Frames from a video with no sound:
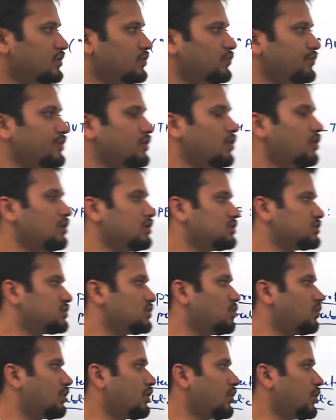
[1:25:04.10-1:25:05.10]
we also
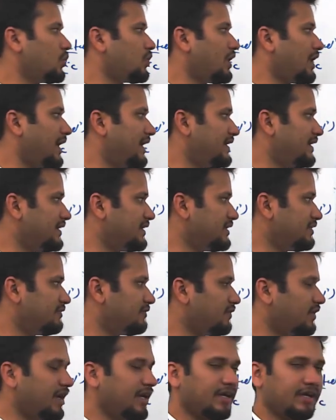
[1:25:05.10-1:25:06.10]
want to
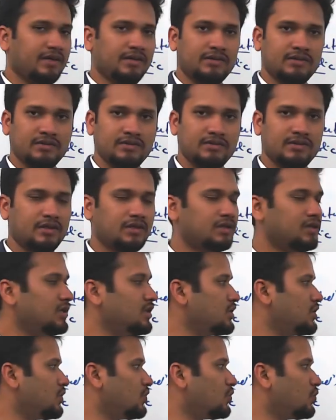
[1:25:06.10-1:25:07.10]
identify that
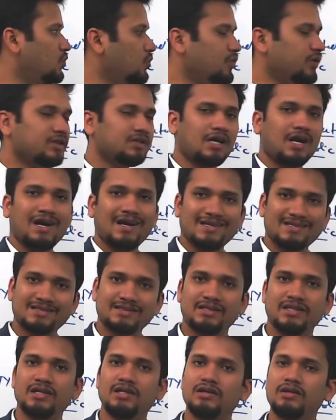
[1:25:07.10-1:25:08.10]
who is
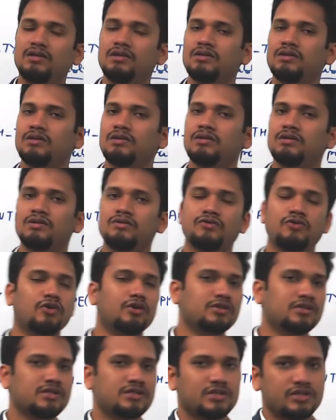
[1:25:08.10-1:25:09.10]
asking for
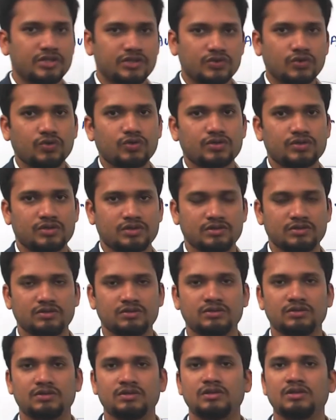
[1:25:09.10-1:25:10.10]
this resource.
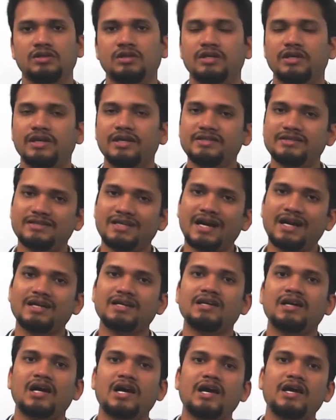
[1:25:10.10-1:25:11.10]
is that
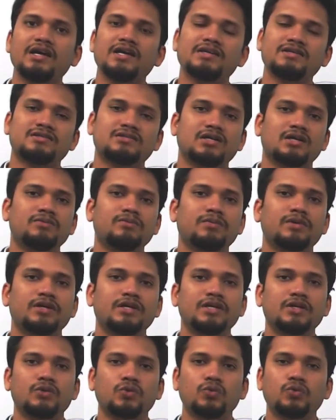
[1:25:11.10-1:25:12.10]
guy is
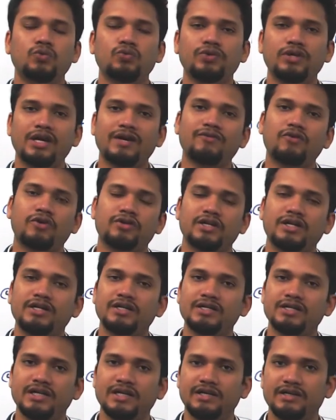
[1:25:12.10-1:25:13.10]
somebody who we have
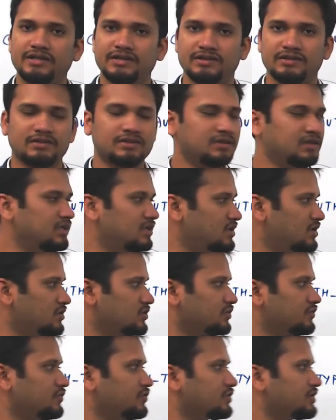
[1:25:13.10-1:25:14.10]
authenticated.
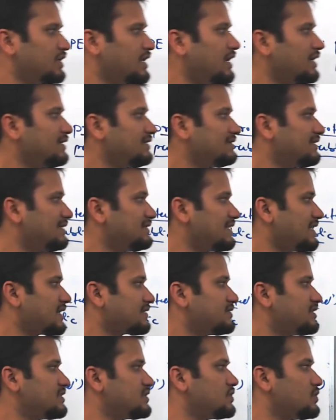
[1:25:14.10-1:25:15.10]
So for that there is
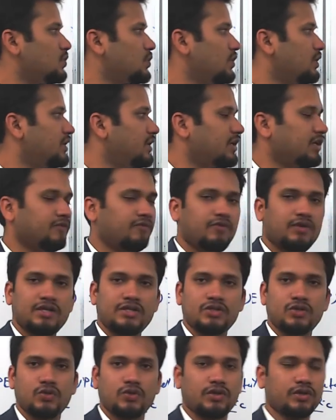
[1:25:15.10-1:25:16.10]
access token and refresh
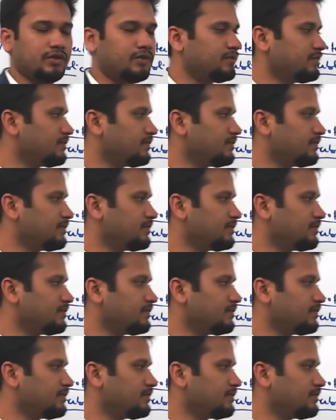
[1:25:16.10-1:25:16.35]
token.